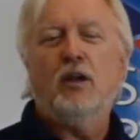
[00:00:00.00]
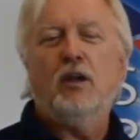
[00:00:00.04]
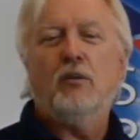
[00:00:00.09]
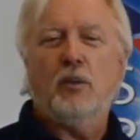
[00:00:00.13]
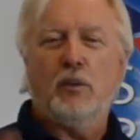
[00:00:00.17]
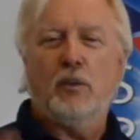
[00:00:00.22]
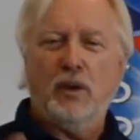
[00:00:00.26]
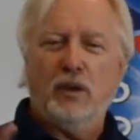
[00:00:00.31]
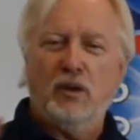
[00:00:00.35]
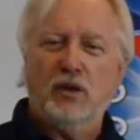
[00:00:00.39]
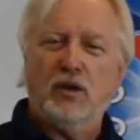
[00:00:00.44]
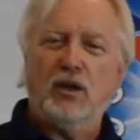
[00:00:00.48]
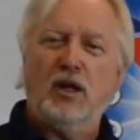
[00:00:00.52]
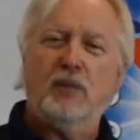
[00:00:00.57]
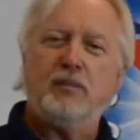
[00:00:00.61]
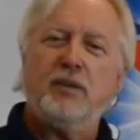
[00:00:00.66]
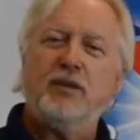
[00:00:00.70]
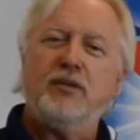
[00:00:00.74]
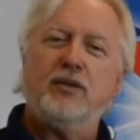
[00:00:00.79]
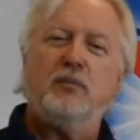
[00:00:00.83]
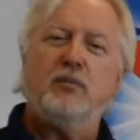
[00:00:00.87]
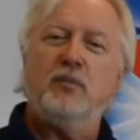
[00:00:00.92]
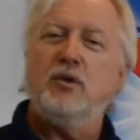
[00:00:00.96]
When we look up
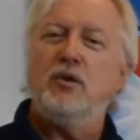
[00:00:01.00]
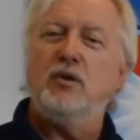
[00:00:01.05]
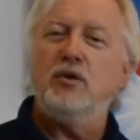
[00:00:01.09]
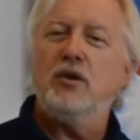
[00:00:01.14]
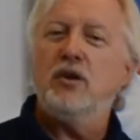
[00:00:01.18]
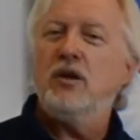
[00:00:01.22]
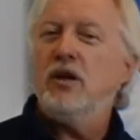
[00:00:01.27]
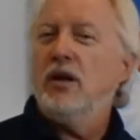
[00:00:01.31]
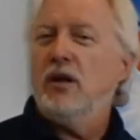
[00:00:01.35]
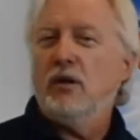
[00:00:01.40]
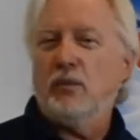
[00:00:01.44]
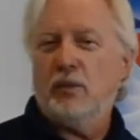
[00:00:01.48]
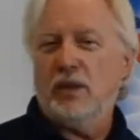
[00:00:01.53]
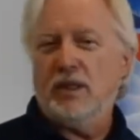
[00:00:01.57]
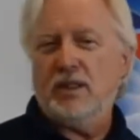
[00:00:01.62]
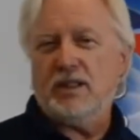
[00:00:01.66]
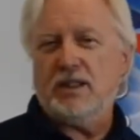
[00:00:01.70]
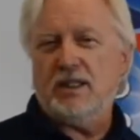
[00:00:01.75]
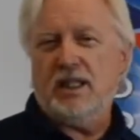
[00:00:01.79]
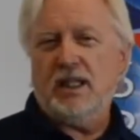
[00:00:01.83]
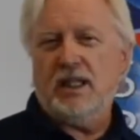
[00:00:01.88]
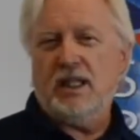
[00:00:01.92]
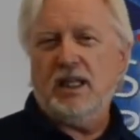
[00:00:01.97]
at the moon, we
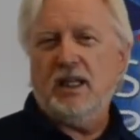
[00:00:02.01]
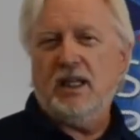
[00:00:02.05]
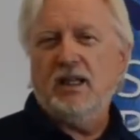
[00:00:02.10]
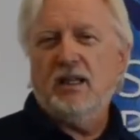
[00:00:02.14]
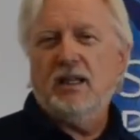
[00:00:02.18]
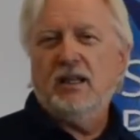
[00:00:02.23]
see